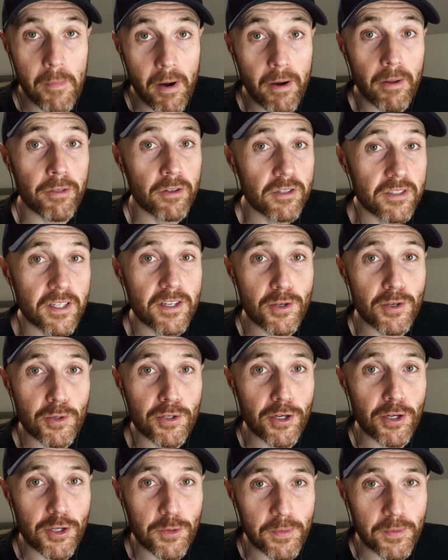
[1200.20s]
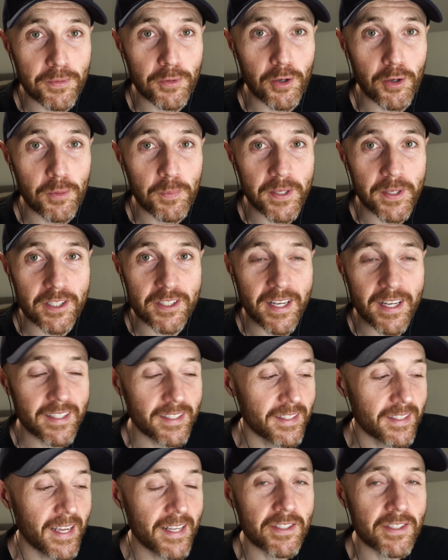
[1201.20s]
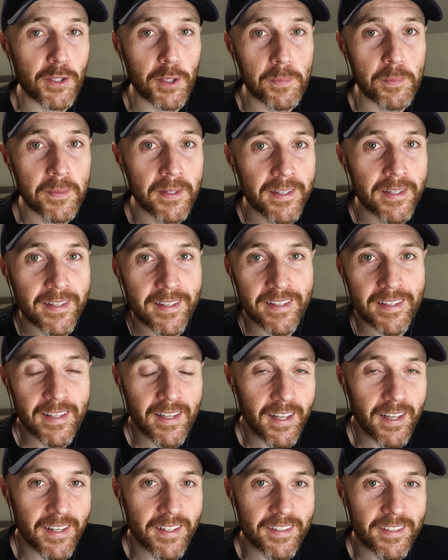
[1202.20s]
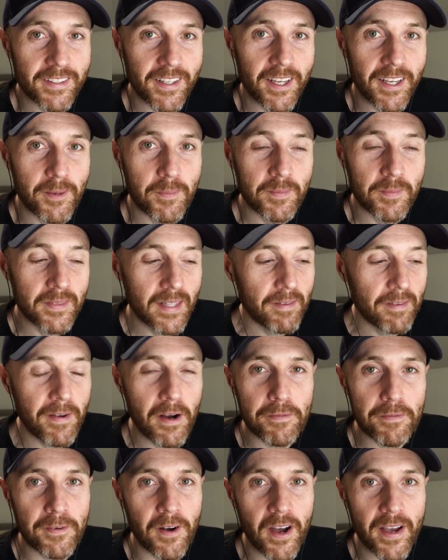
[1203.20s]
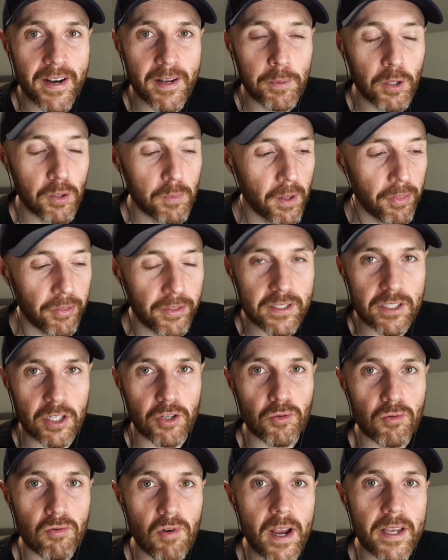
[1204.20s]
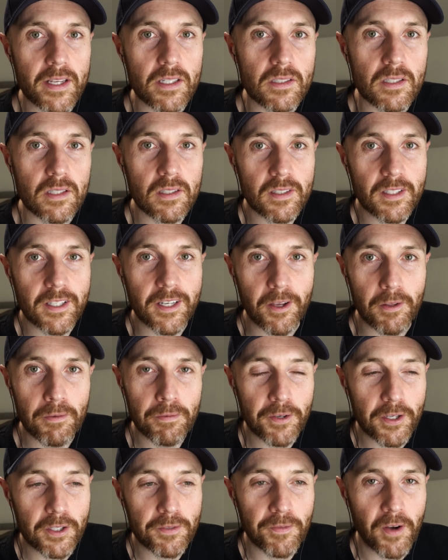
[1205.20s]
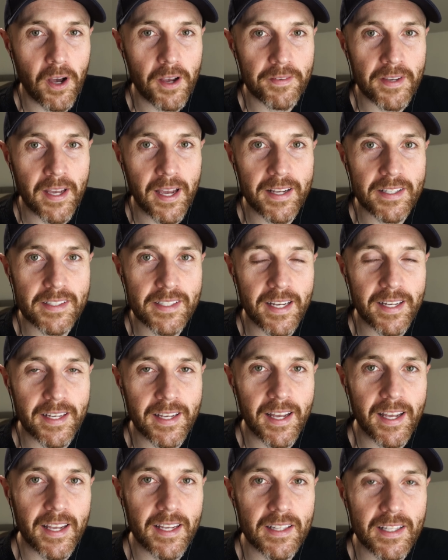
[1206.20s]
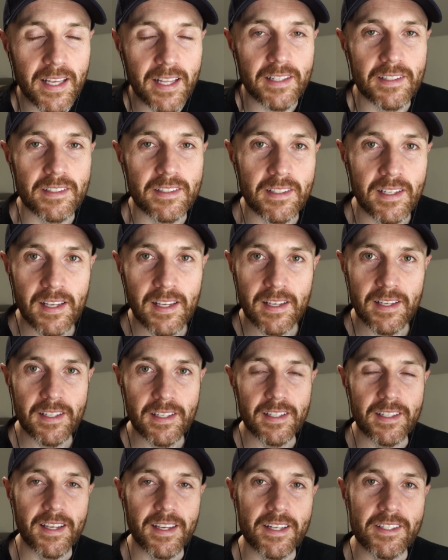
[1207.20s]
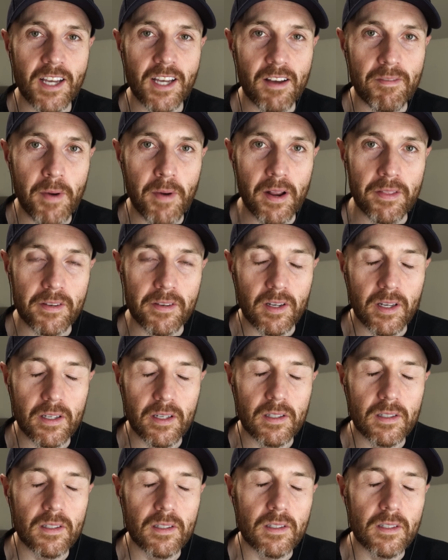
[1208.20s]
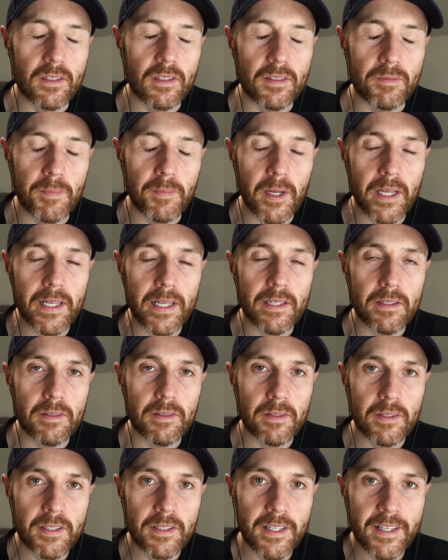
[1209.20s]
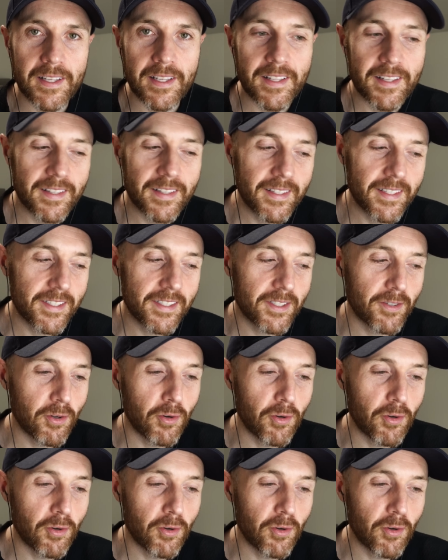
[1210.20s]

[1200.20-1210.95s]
marathons in new shoes before because I had to test them. Yeah. And they felt fine. I put them on, these are great, you know, first 5K, 10K. And then you get to half marathon, like, oh man, these are